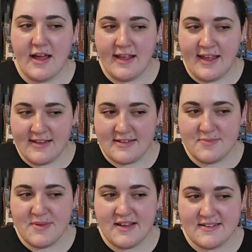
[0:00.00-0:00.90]
I guess
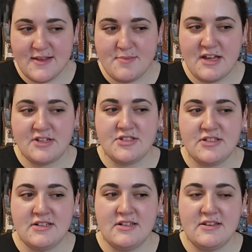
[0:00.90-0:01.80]
because I
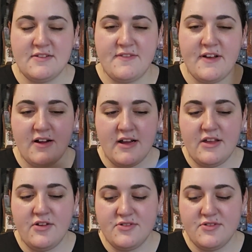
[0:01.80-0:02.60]
pictured the fairy